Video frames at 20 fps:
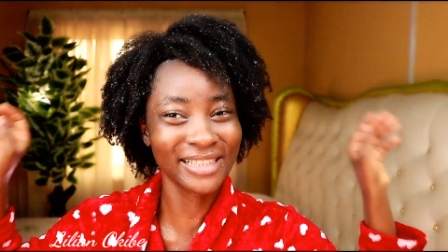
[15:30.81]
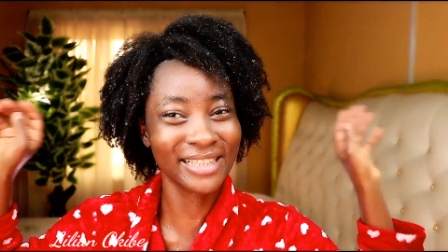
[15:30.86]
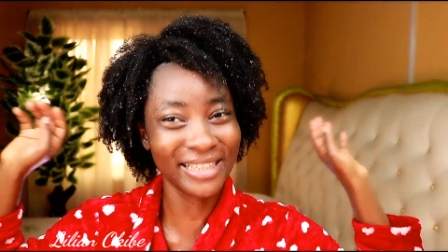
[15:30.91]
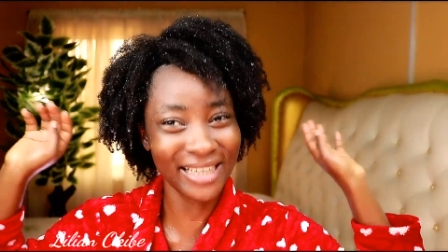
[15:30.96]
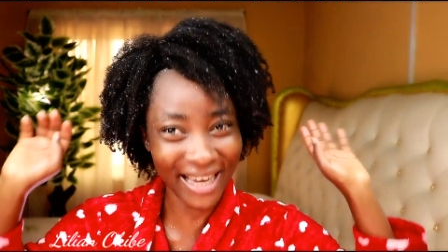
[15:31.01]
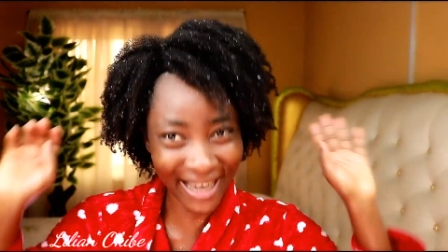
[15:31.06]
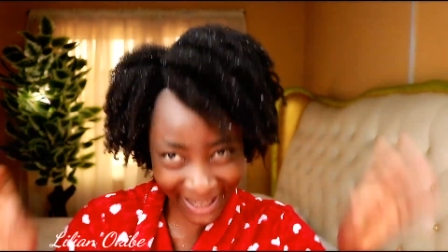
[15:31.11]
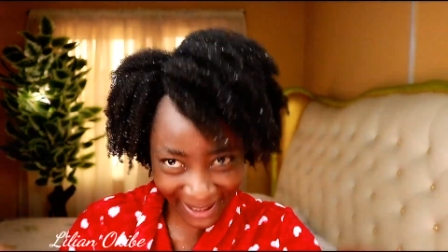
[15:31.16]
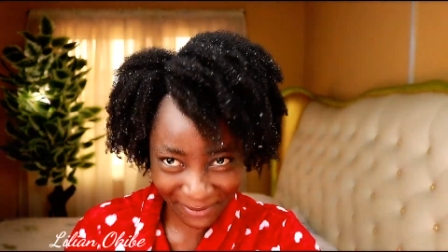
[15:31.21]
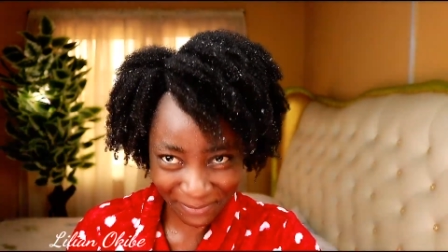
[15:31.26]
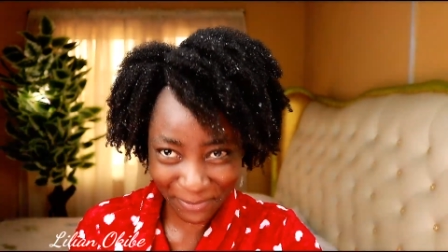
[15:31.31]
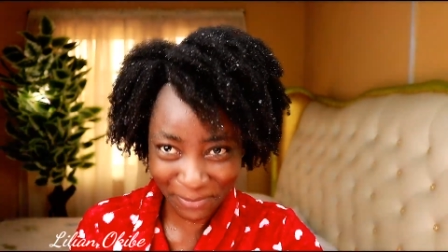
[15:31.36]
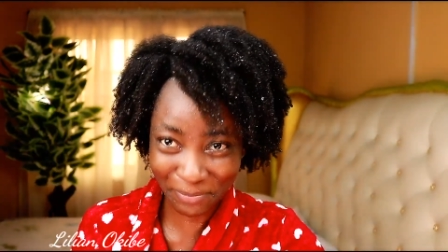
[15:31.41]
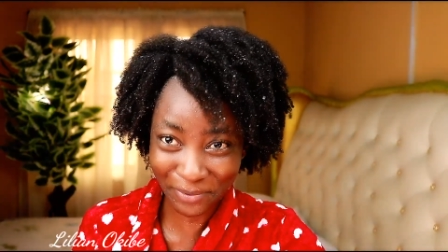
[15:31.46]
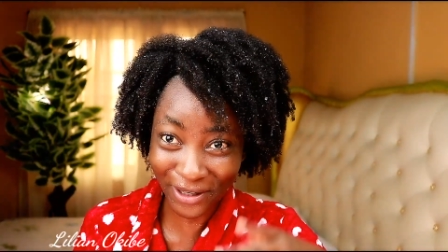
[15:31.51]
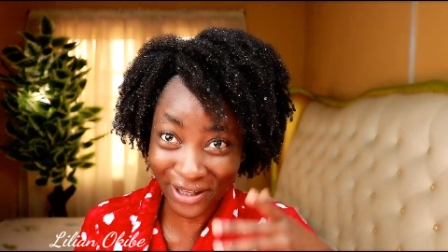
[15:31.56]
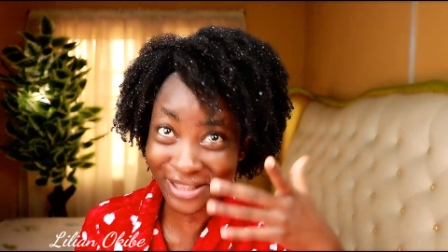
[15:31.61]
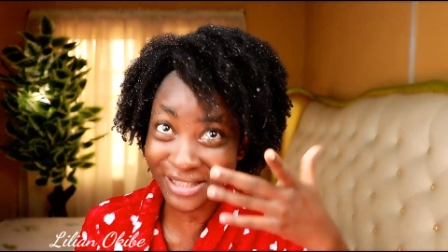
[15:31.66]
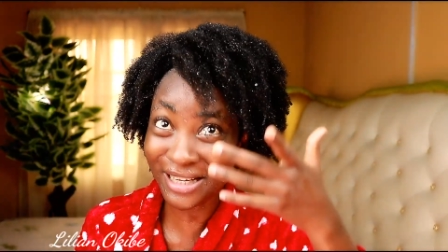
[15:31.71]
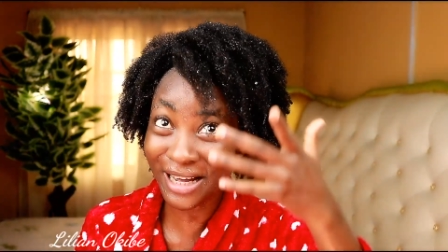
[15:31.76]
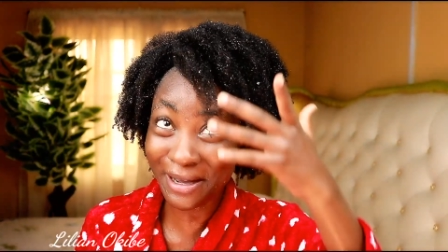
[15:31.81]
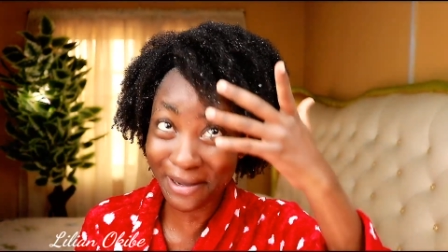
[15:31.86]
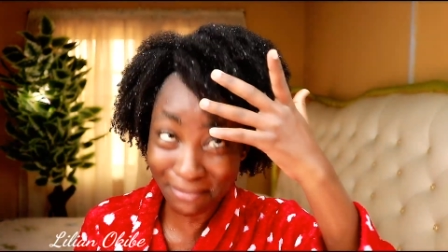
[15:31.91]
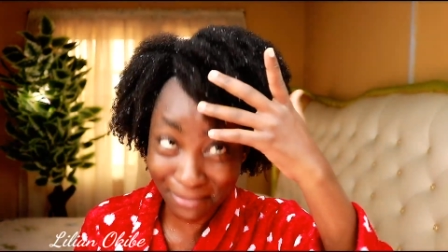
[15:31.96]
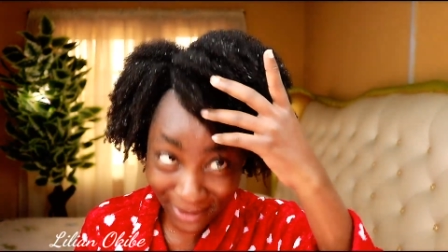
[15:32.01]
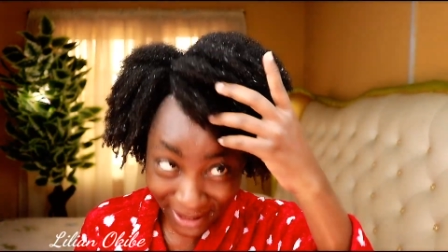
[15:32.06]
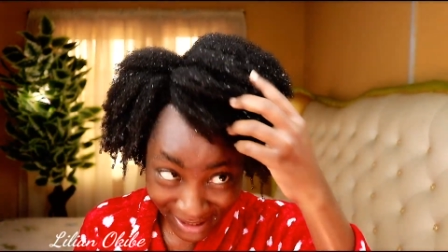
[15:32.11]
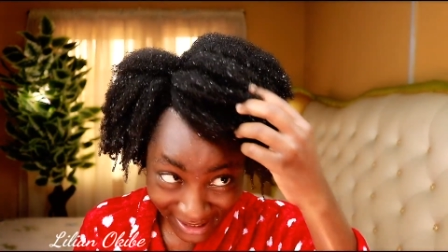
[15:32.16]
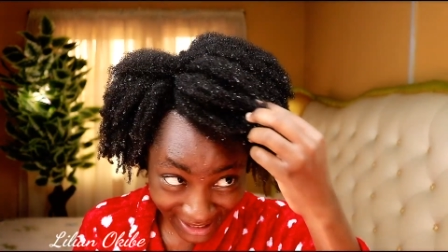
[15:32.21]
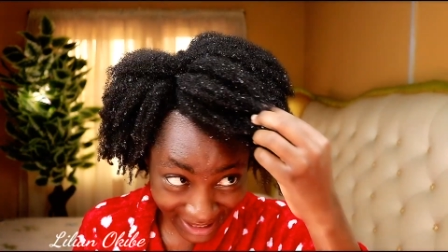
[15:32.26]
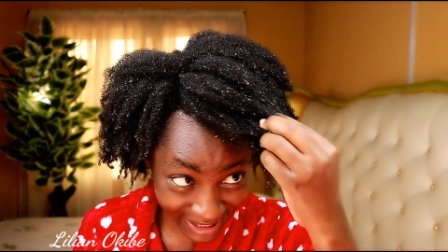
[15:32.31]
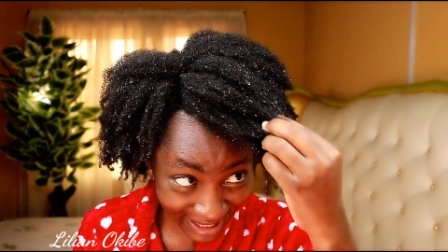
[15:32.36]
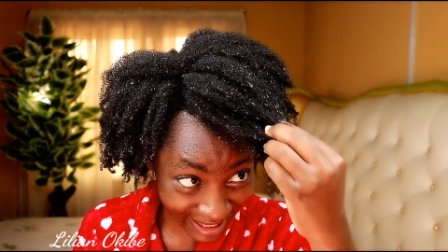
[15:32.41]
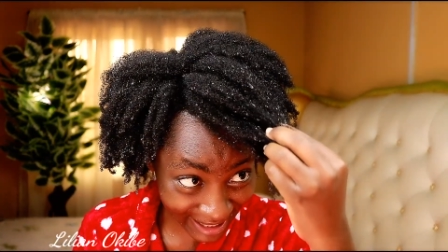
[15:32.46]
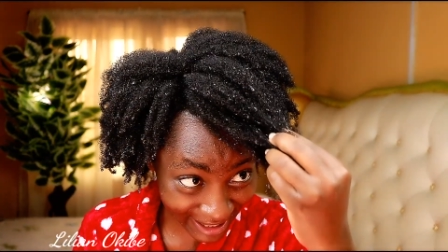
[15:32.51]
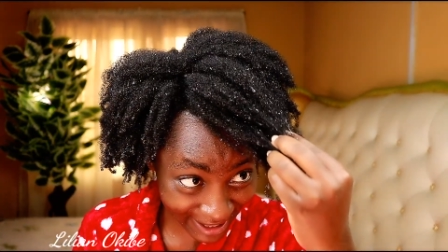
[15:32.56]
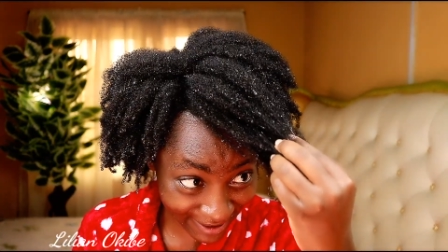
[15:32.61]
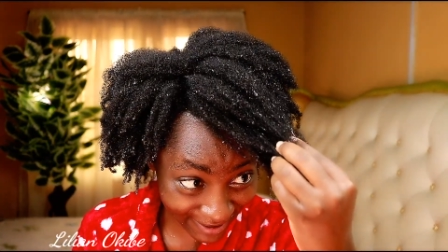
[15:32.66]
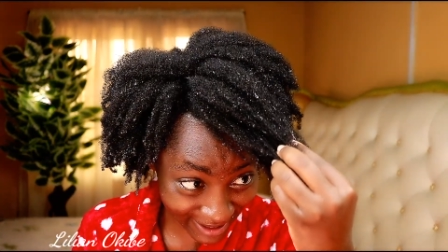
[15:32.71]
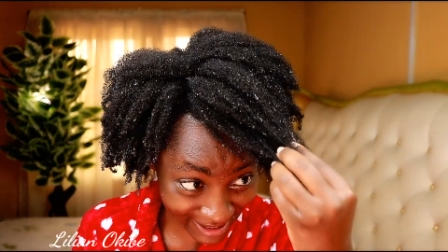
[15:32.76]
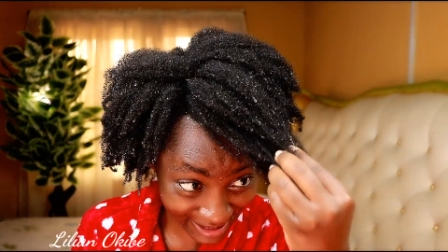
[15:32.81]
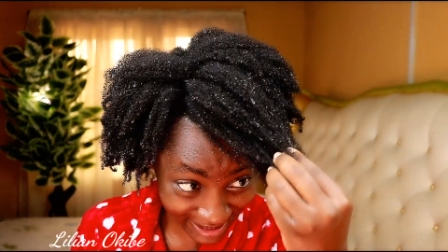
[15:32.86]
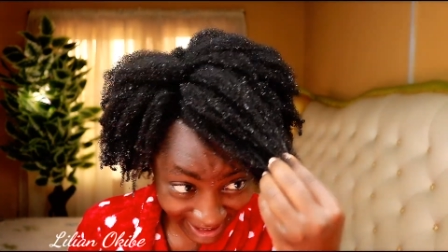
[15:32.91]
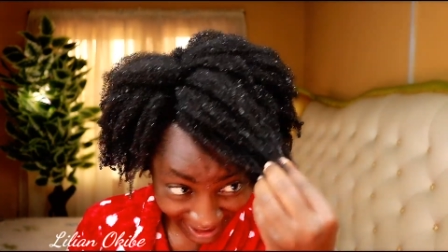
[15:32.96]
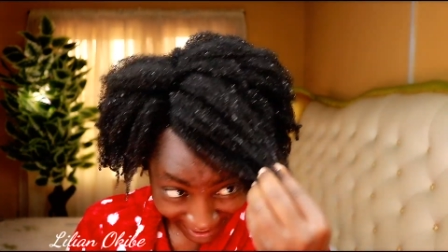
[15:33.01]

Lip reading: the hype. Plus, I've not seen any crazy